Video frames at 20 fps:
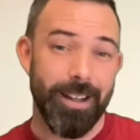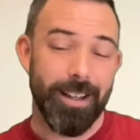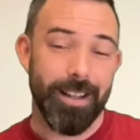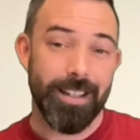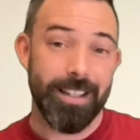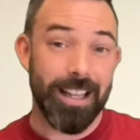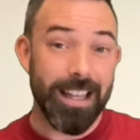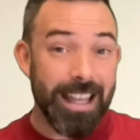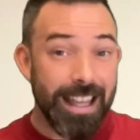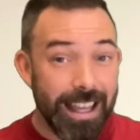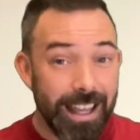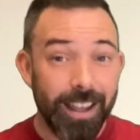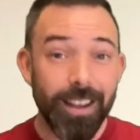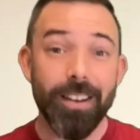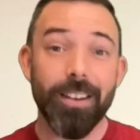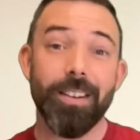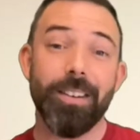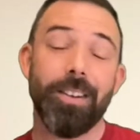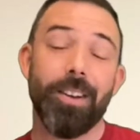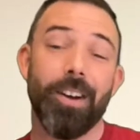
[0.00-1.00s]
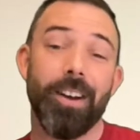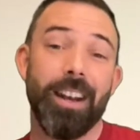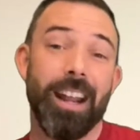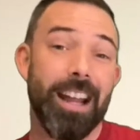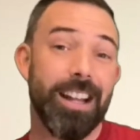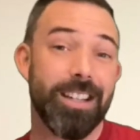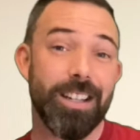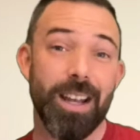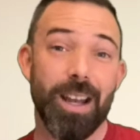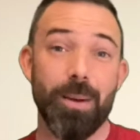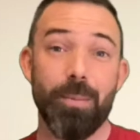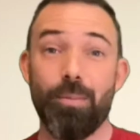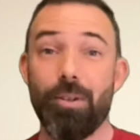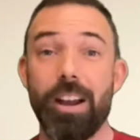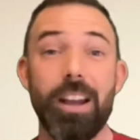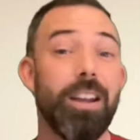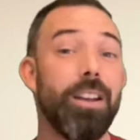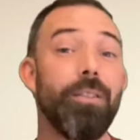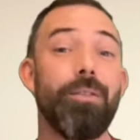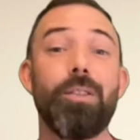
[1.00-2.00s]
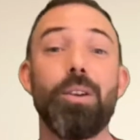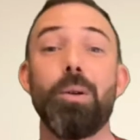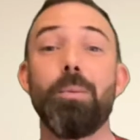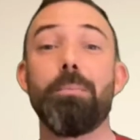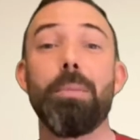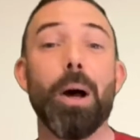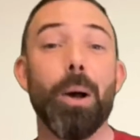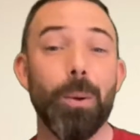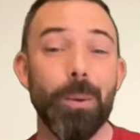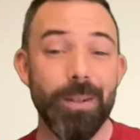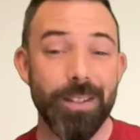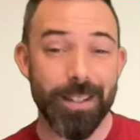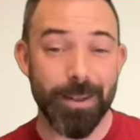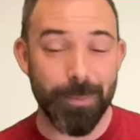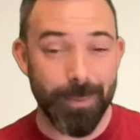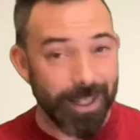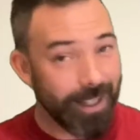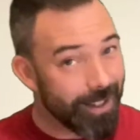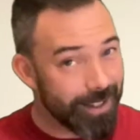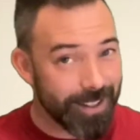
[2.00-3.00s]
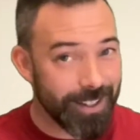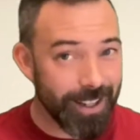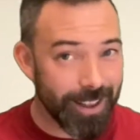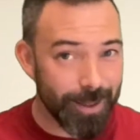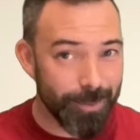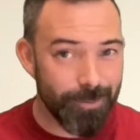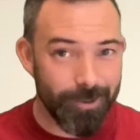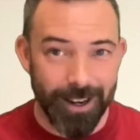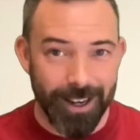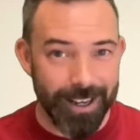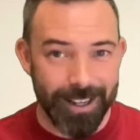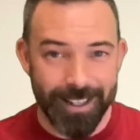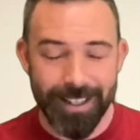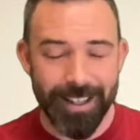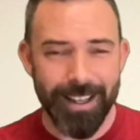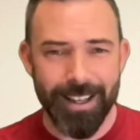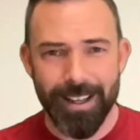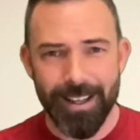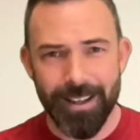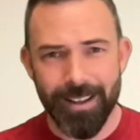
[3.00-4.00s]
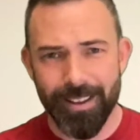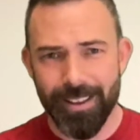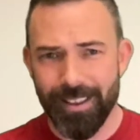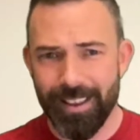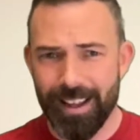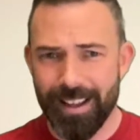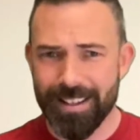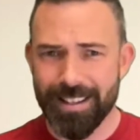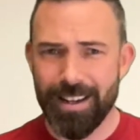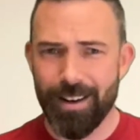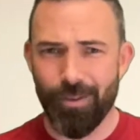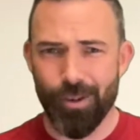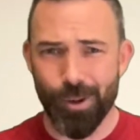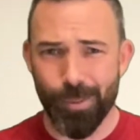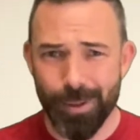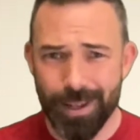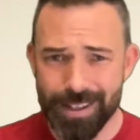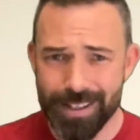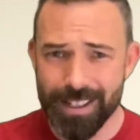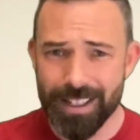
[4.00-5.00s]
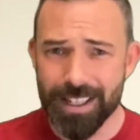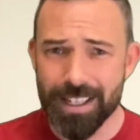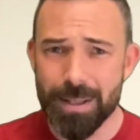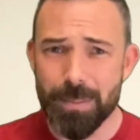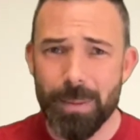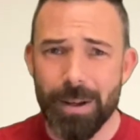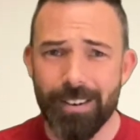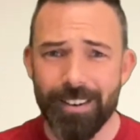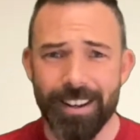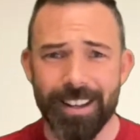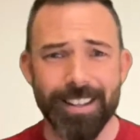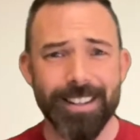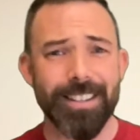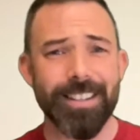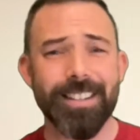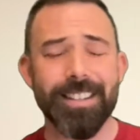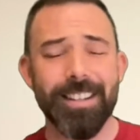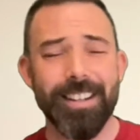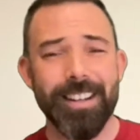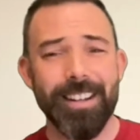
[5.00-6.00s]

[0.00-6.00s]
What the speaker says: To heal, God had to break a few bones in me and set them right. That's never a pleasant experience.